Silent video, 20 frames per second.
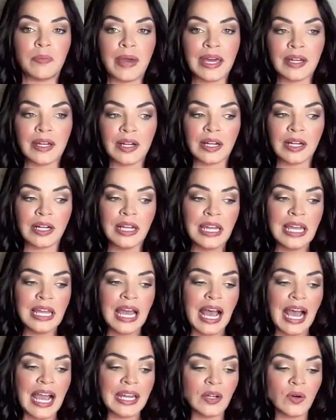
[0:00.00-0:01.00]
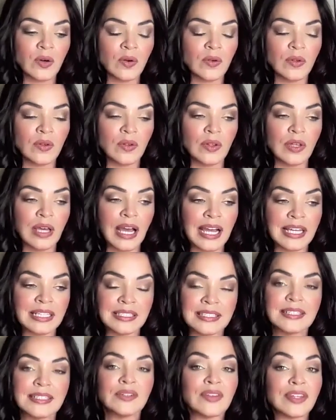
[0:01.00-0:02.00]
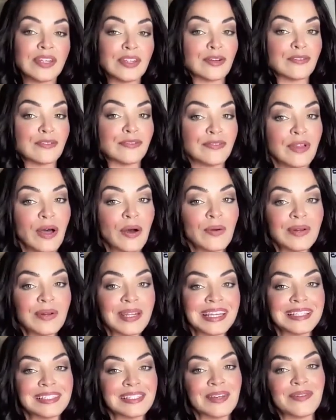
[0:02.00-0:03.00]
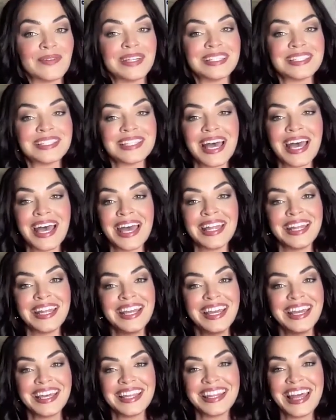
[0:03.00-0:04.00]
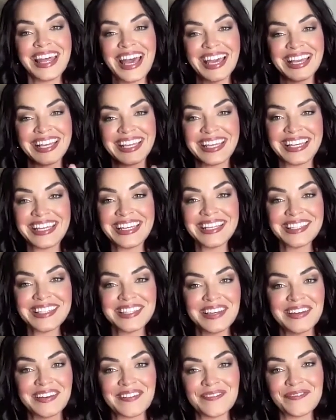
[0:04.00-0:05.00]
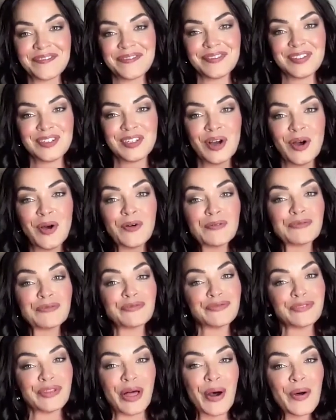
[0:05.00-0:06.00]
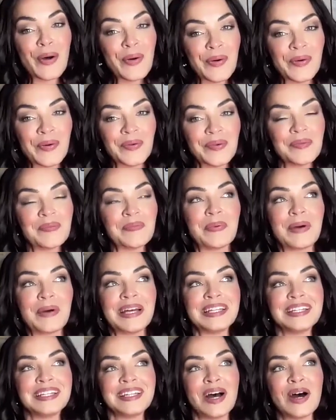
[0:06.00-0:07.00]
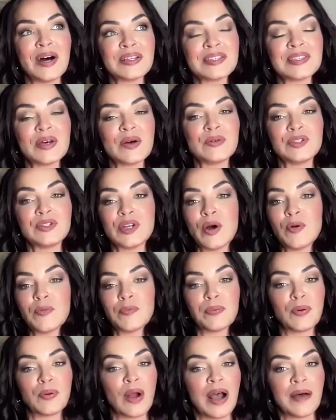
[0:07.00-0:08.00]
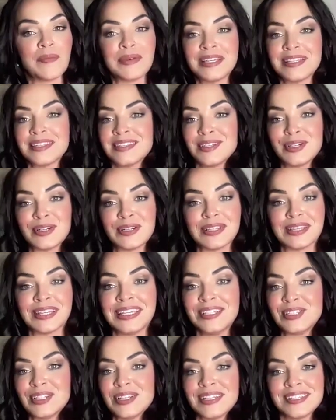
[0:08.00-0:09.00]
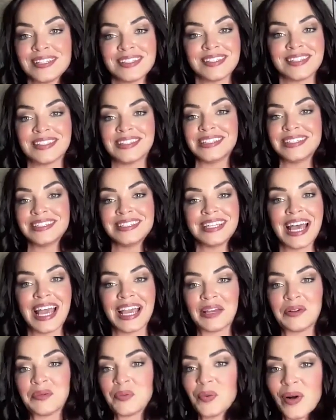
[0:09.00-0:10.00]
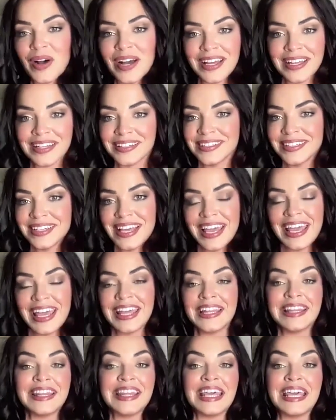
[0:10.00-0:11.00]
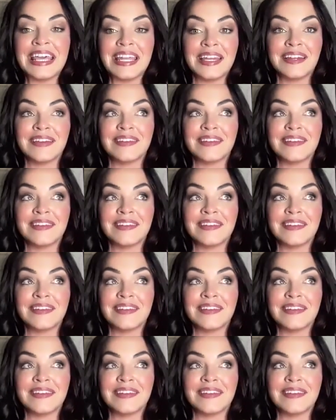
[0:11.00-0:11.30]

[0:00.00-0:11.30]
better. I still think they're floating. So it's that ease of don't float, but also don't promise your allegiance night one and then